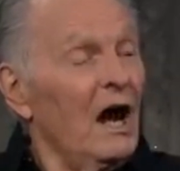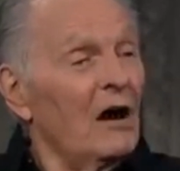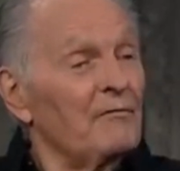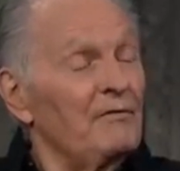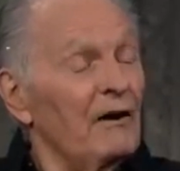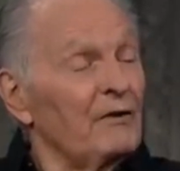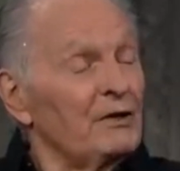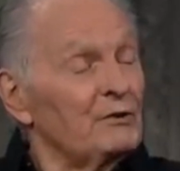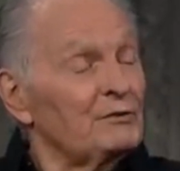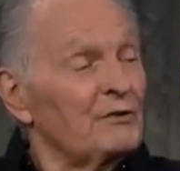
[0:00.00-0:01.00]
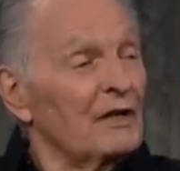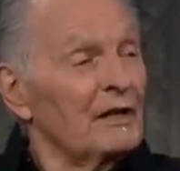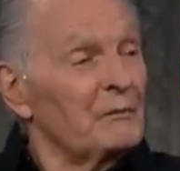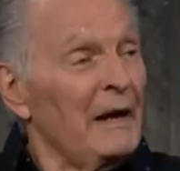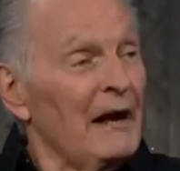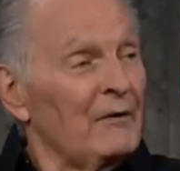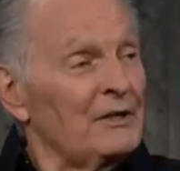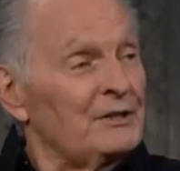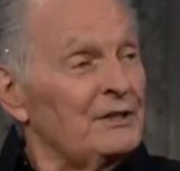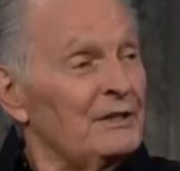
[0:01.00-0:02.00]
Insight, an online
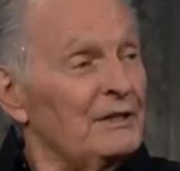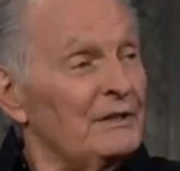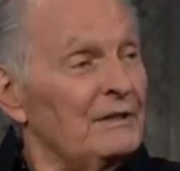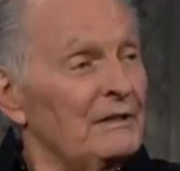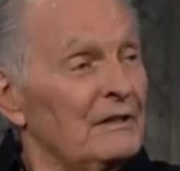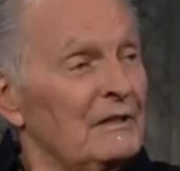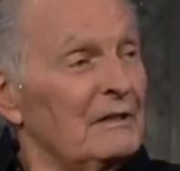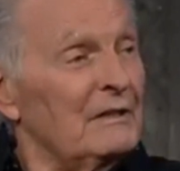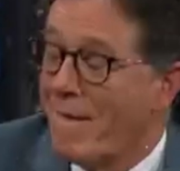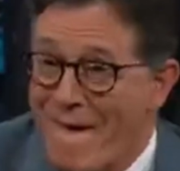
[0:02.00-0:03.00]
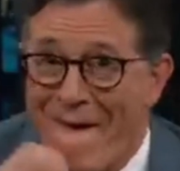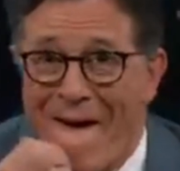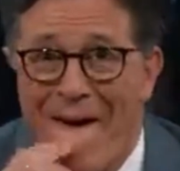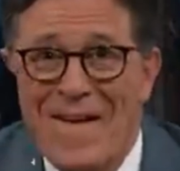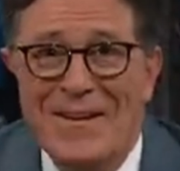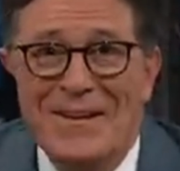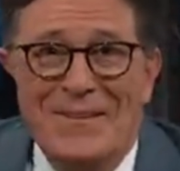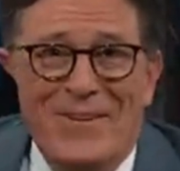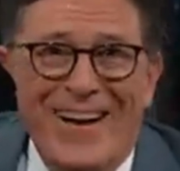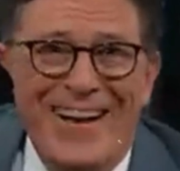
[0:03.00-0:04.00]
Parkinson's study. It was their
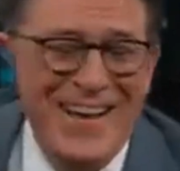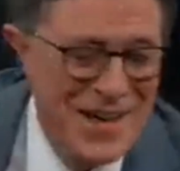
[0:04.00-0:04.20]
thinking, not